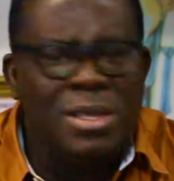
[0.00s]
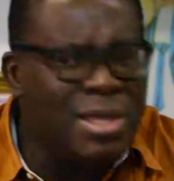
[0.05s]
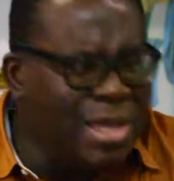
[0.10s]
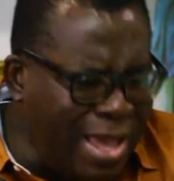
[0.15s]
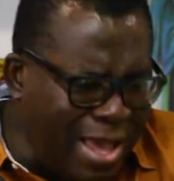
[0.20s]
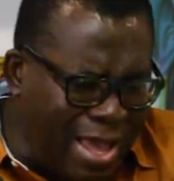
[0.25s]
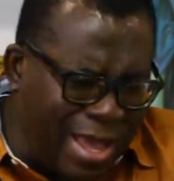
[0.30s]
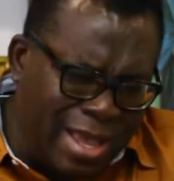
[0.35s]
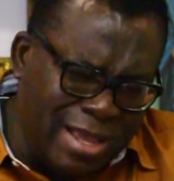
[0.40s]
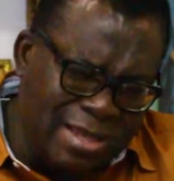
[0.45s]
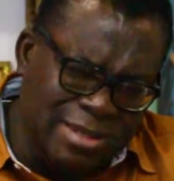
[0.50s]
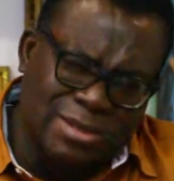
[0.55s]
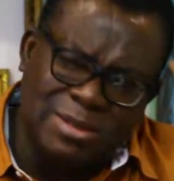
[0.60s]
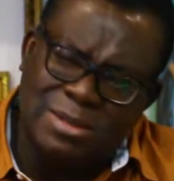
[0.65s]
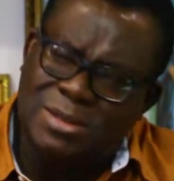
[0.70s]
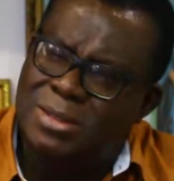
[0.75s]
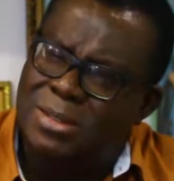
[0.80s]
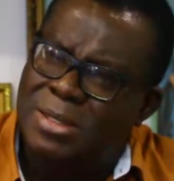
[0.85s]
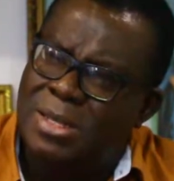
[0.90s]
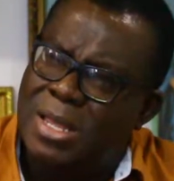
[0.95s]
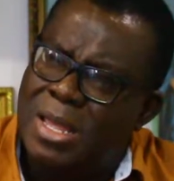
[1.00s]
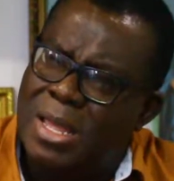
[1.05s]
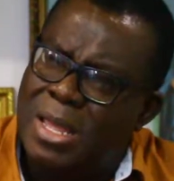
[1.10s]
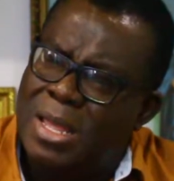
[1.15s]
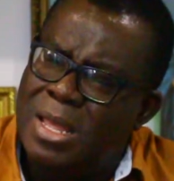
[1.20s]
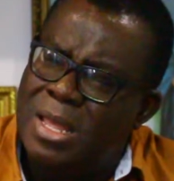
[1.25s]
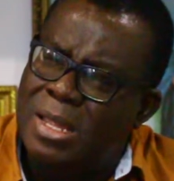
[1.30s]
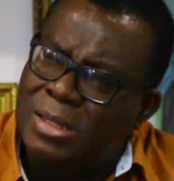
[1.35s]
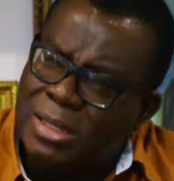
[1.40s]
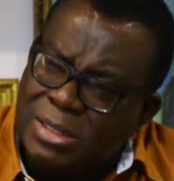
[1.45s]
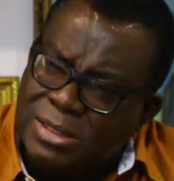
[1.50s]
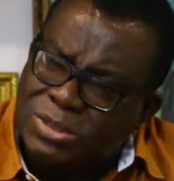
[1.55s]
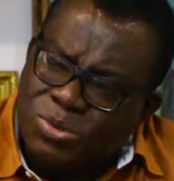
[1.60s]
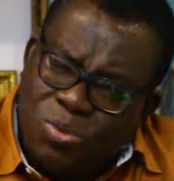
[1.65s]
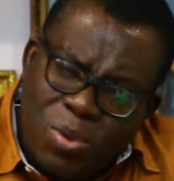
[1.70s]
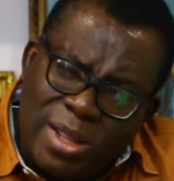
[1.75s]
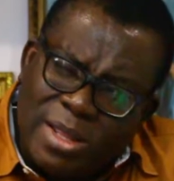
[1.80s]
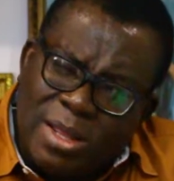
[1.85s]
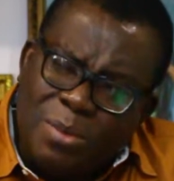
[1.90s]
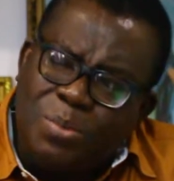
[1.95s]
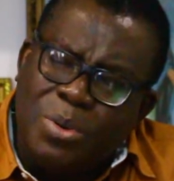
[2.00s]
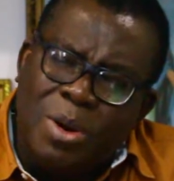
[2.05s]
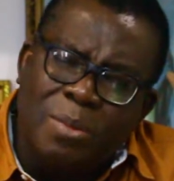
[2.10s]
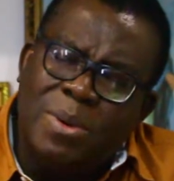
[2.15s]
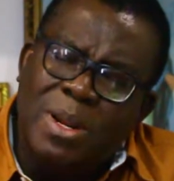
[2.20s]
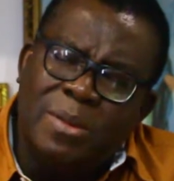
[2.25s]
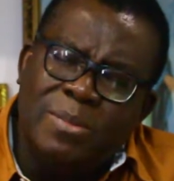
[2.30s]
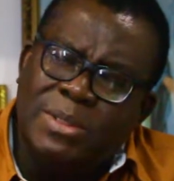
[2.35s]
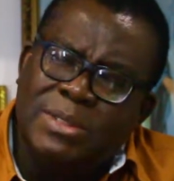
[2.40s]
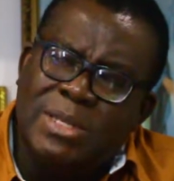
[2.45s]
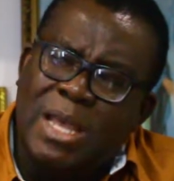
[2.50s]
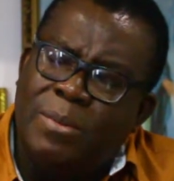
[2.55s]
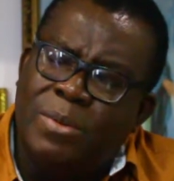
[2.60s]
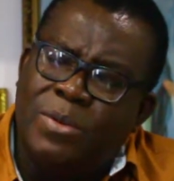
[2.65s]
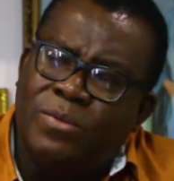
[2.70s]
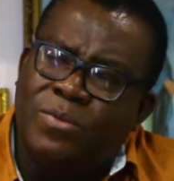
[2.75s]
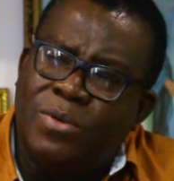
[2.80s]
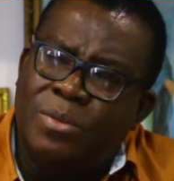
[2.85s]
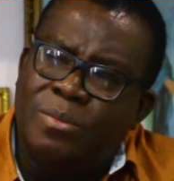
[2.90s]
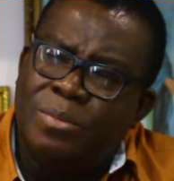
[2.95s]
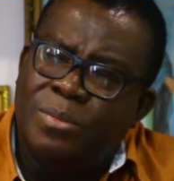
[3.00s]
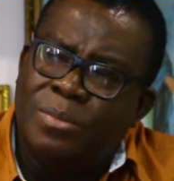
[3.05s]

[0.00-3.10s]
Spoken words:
Yes. This is where the problem is coming from.